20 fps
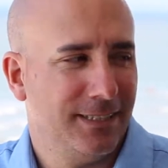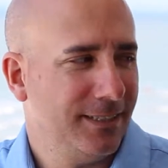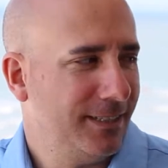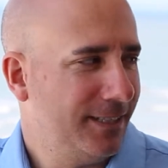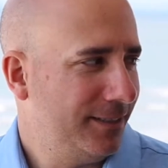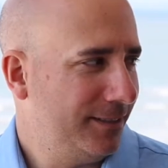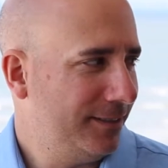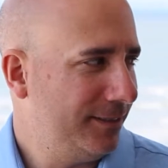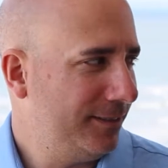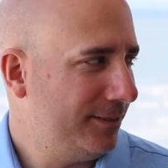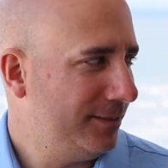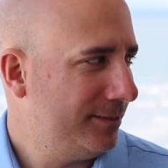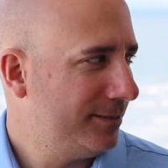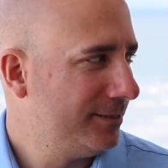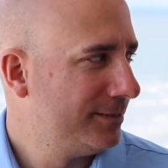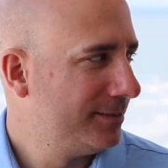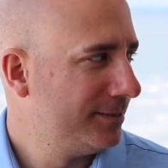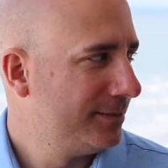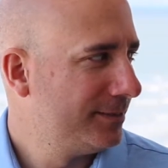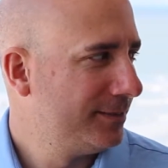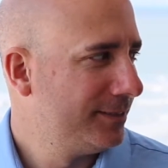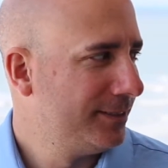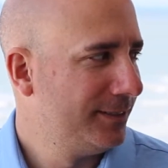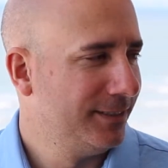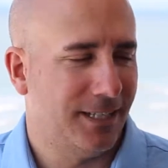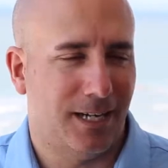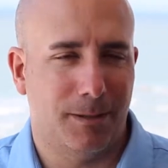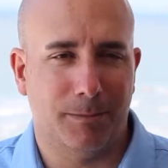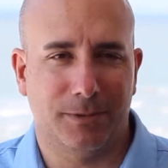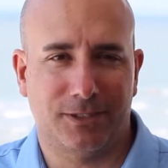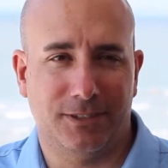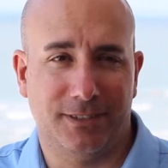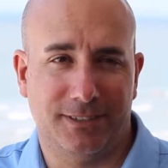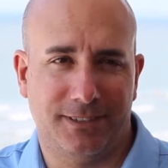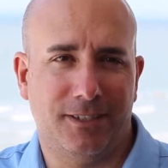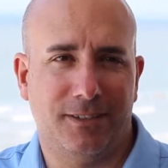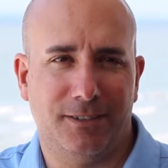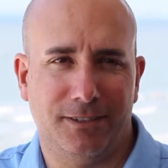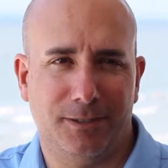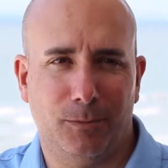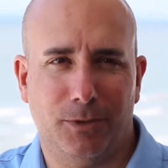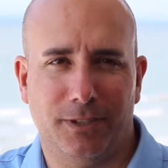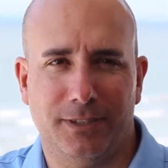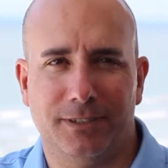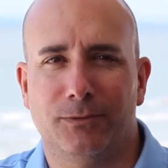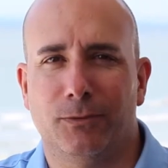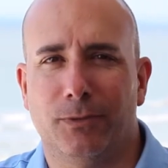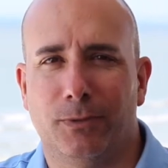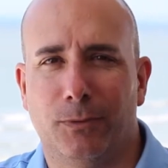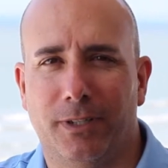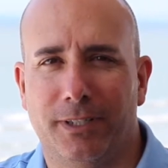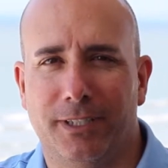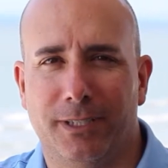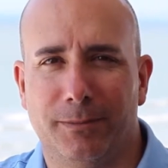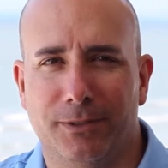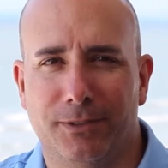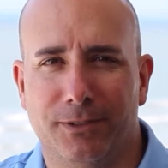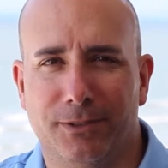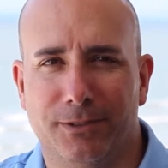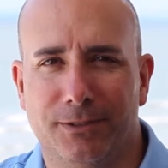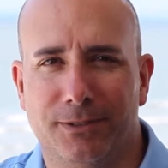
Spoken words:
I don't know. I'm just going to tell him what we want him to do.